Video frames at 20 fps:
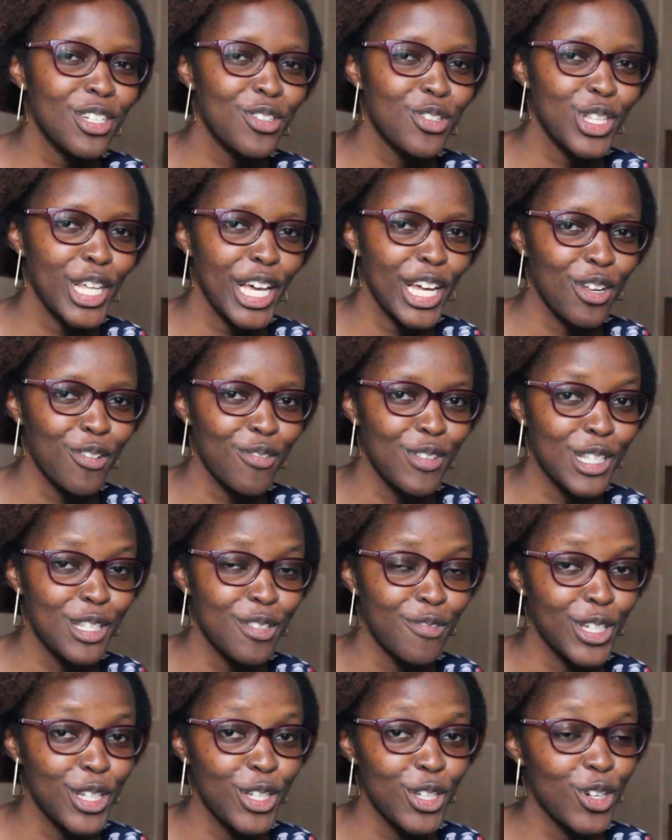it to the end of
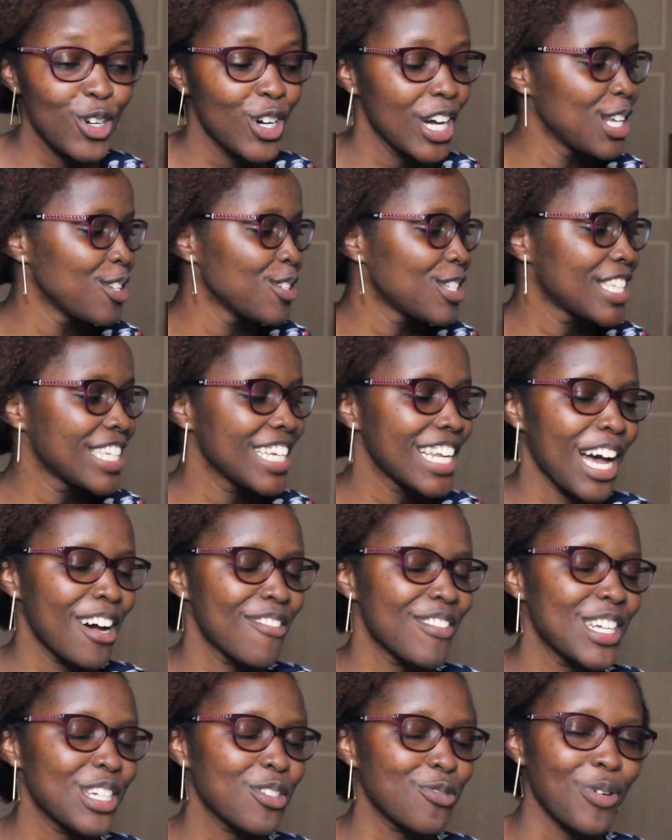this video and you still
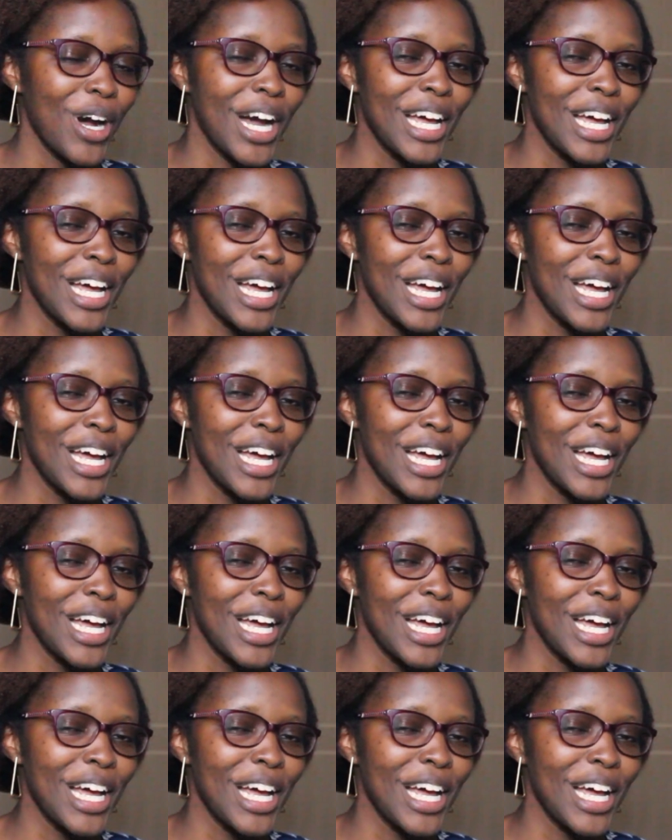haven't,